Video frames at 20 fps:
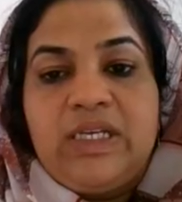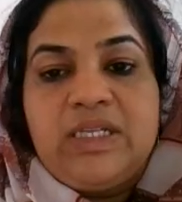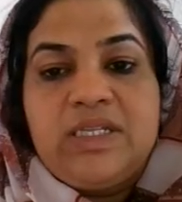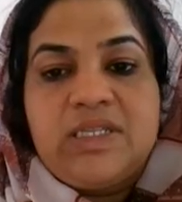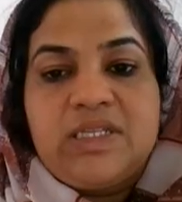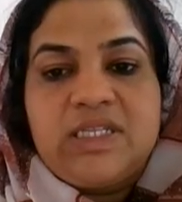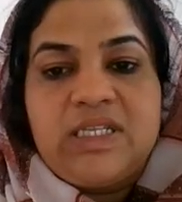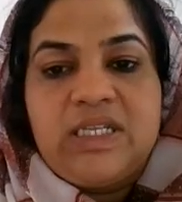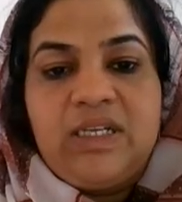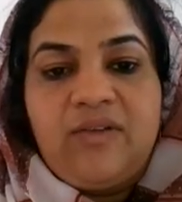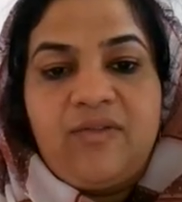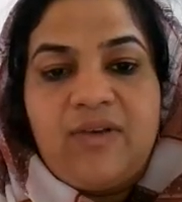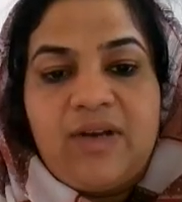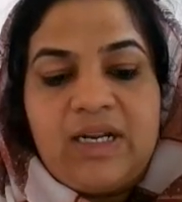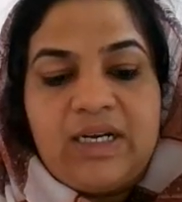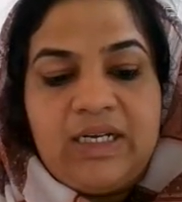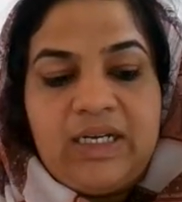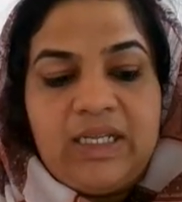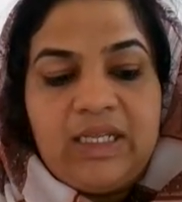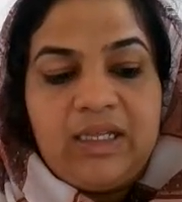is sync
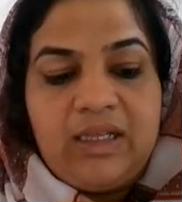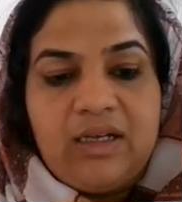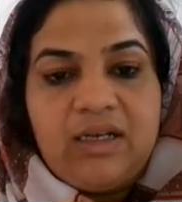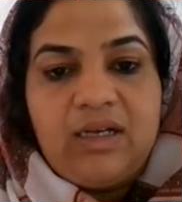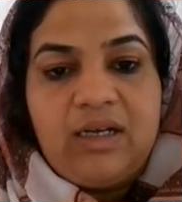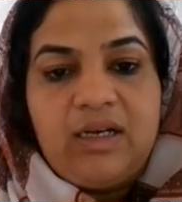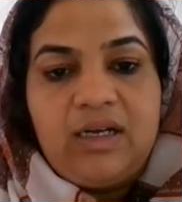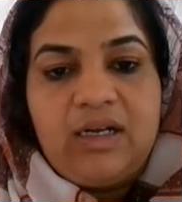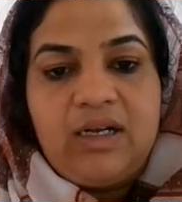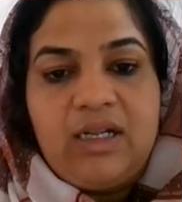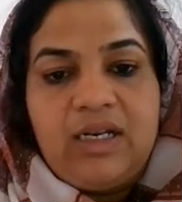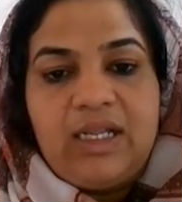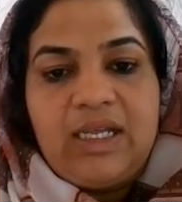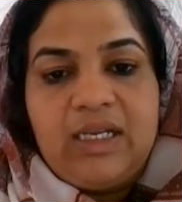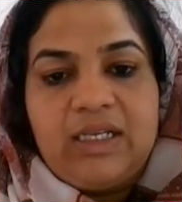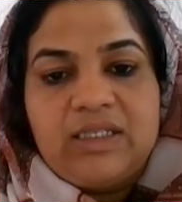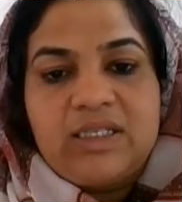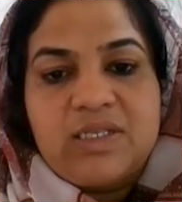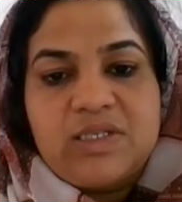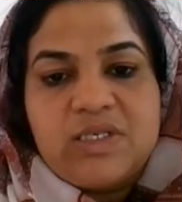flooding.
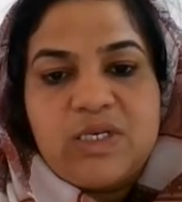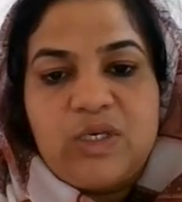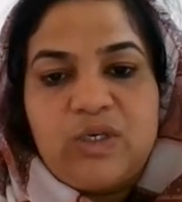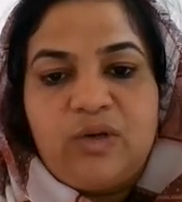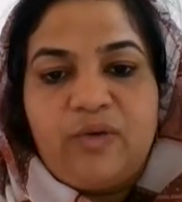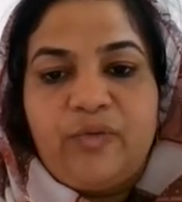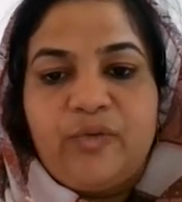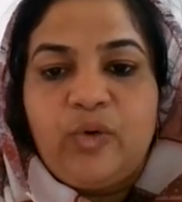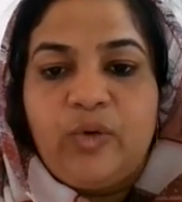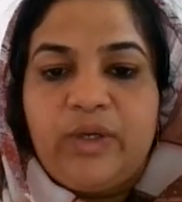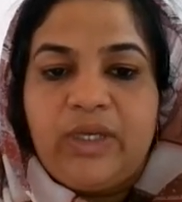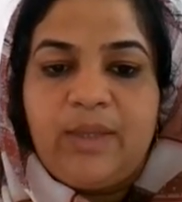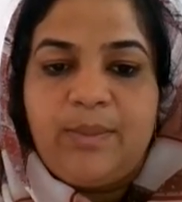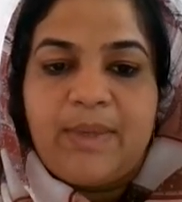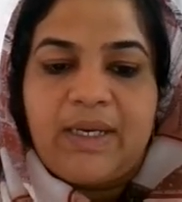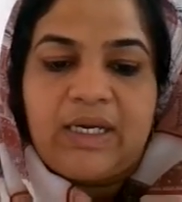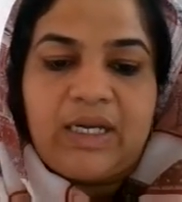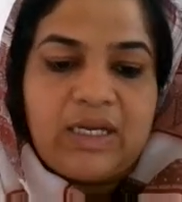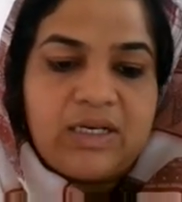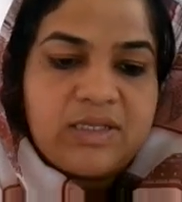Like the state of cookie
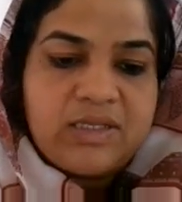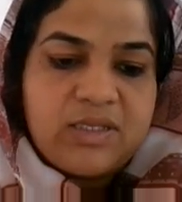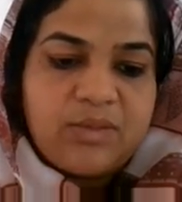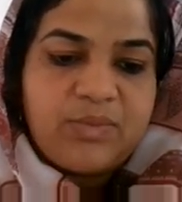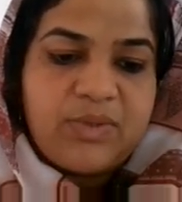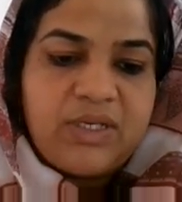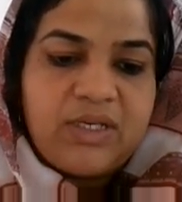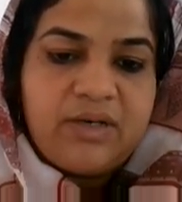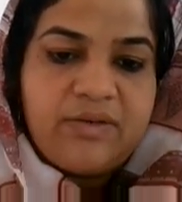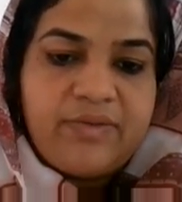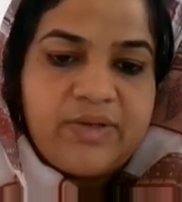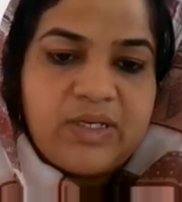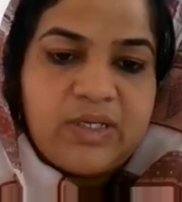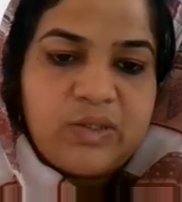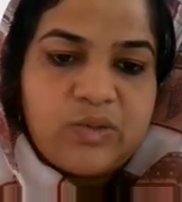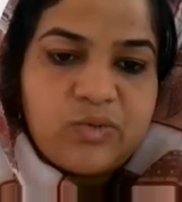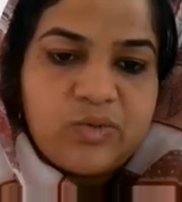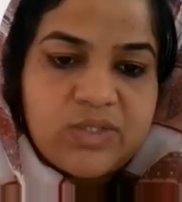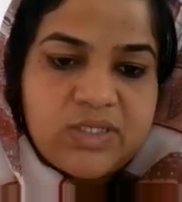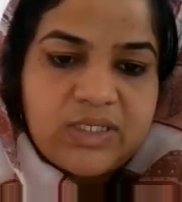mechanism here we
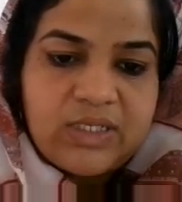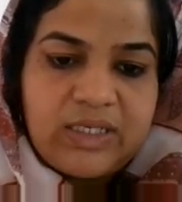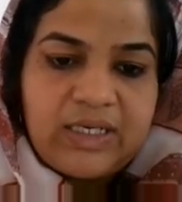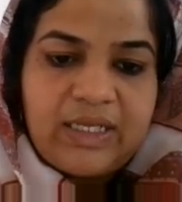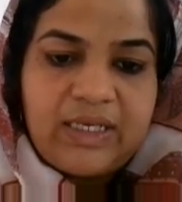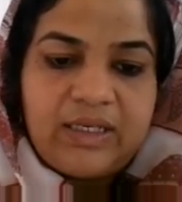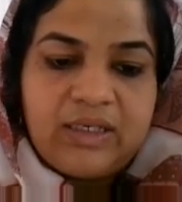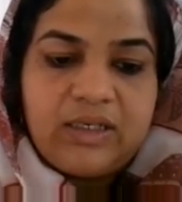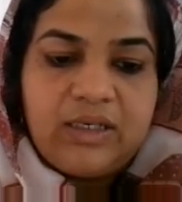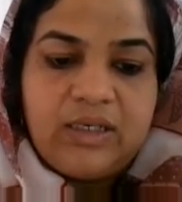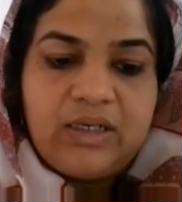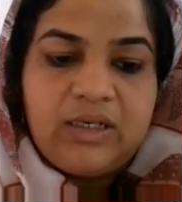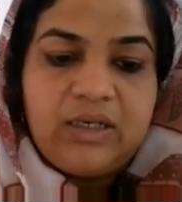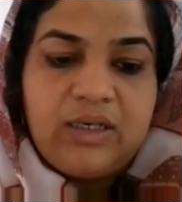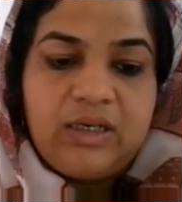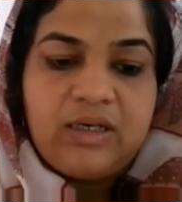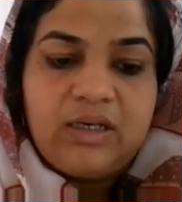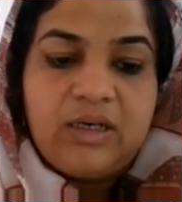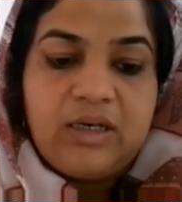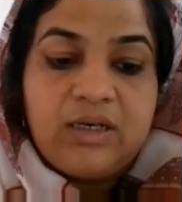are using like
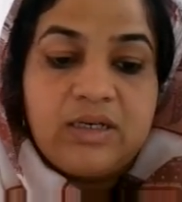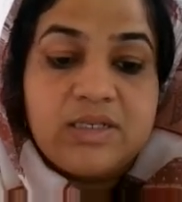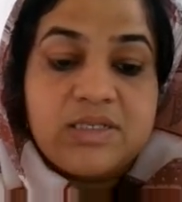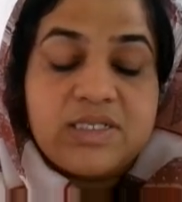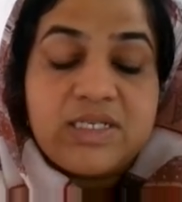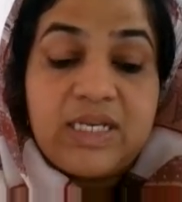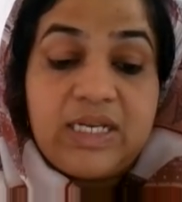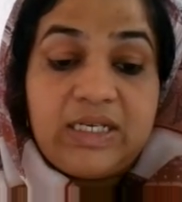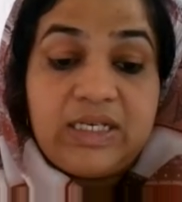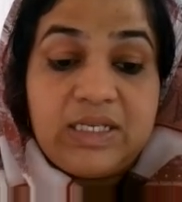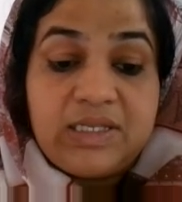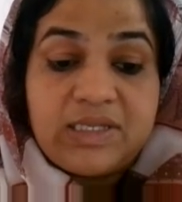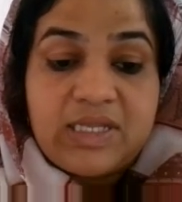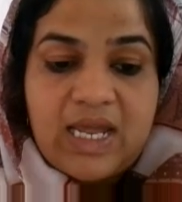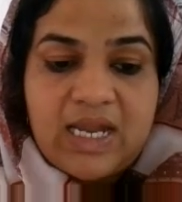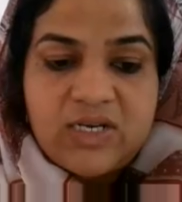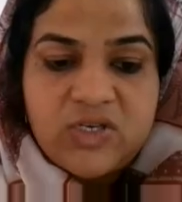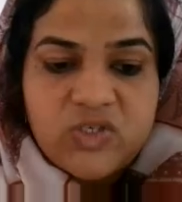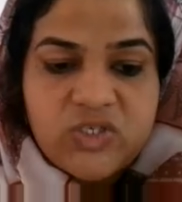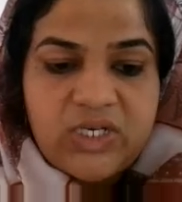stateless
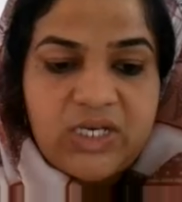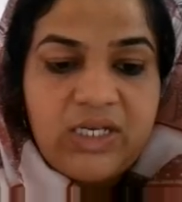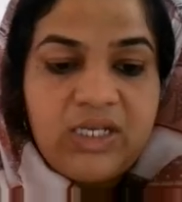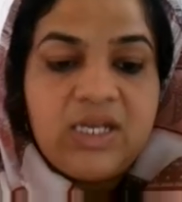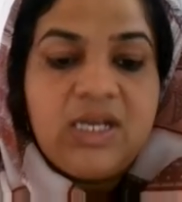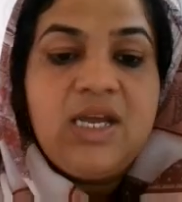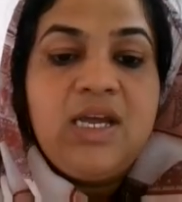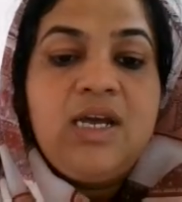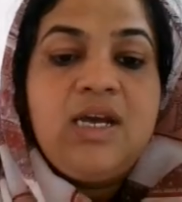handshake,